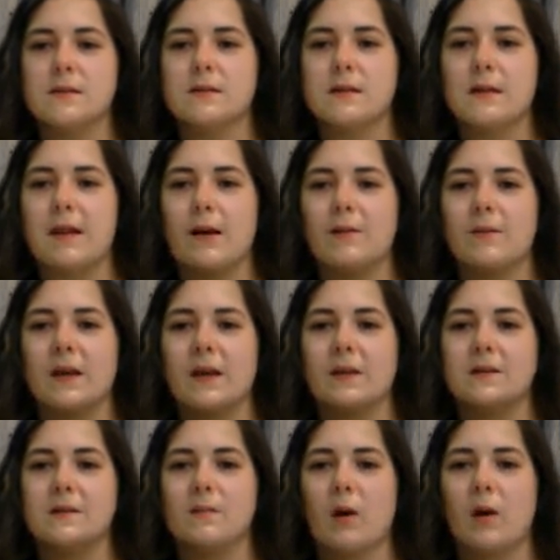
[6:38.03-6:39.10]
See, that would make
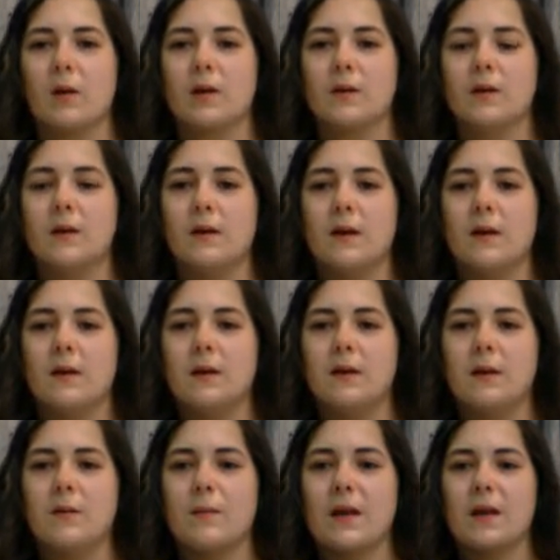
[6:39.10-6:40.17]
it smaller,
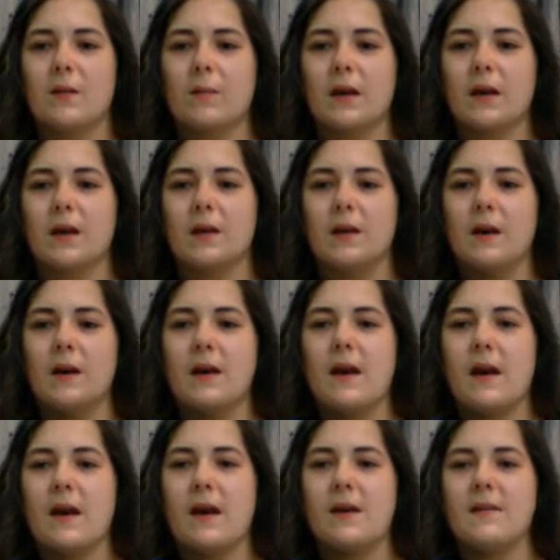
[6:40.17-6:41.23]
and then make it bigger.
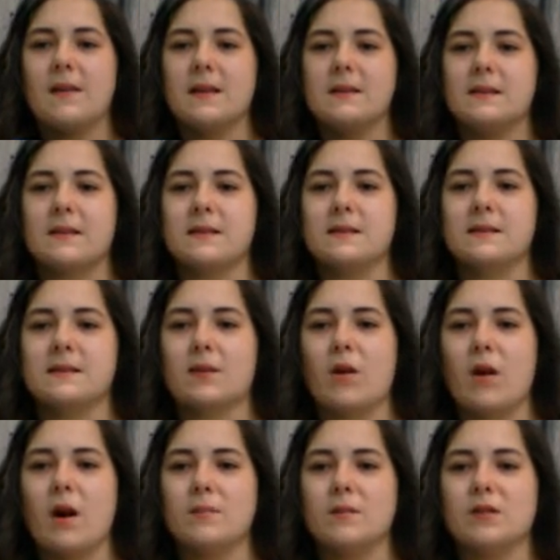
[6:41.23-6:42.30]
And this is your
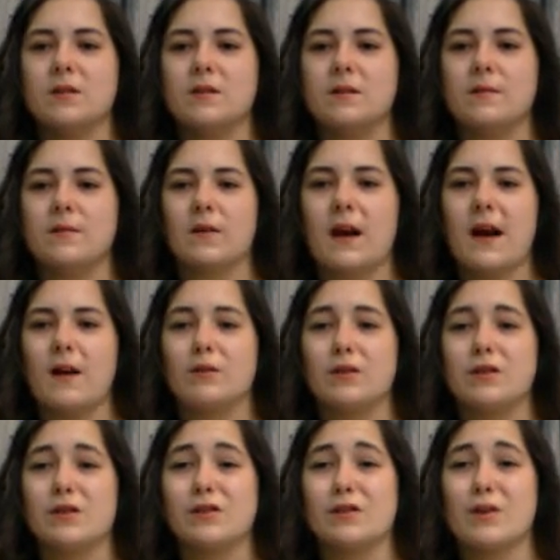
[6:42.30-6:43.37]
options for how to
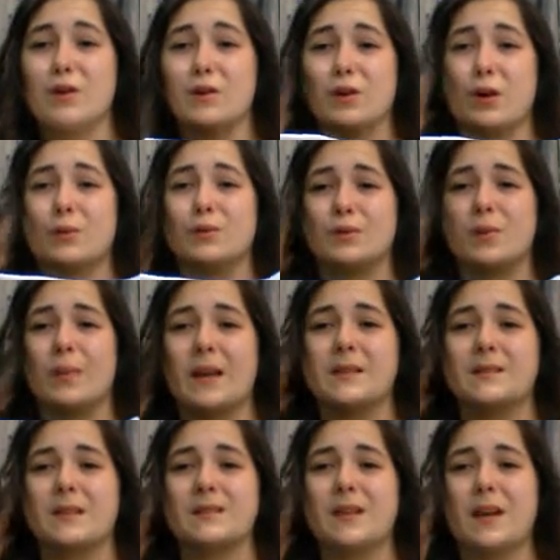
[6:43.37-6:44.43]
just close your
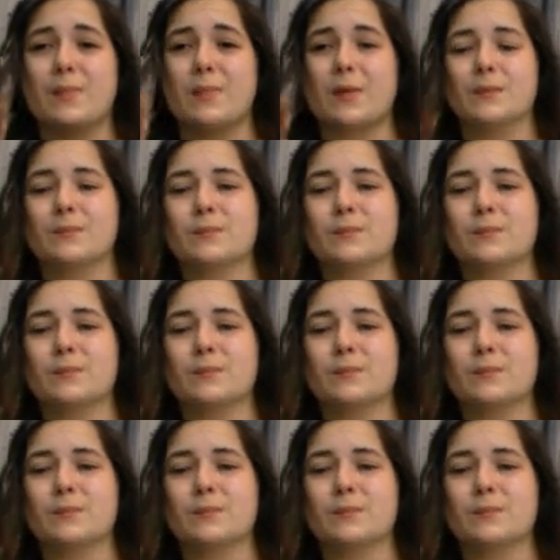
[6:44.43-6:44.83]
basic diaper.